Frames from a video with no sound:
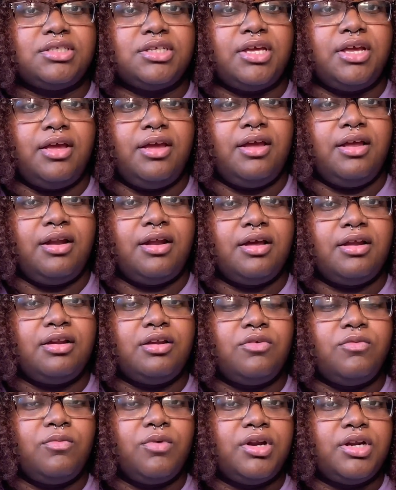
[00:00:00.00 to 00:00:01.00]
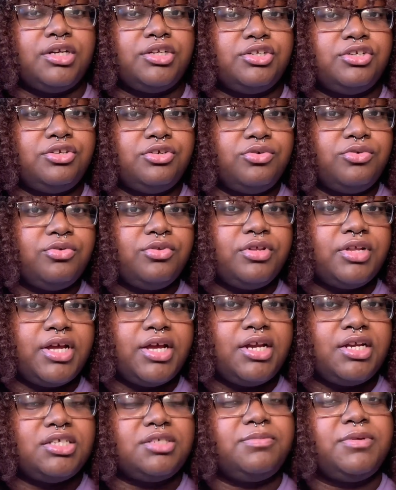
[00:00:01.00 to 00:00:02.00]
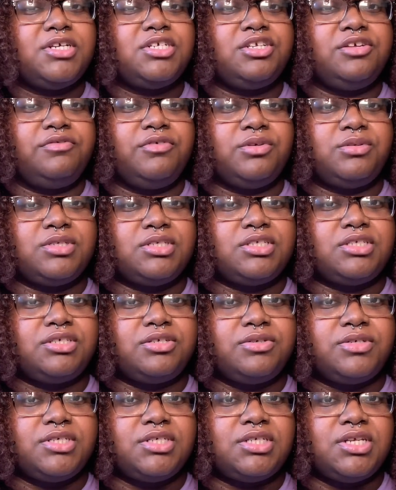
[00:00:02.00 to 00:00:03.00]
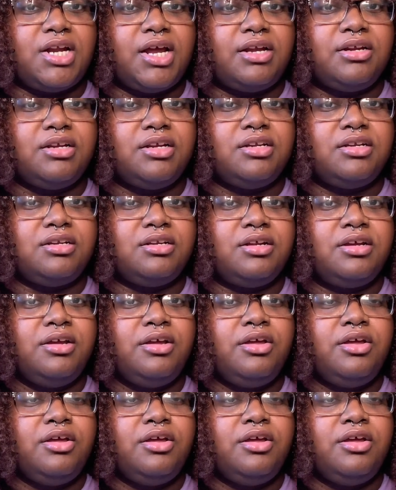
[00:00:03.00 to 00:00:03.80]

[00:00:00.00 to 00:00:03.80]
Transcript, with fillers: and I didn't want to do that, especially if it was a series that I didn't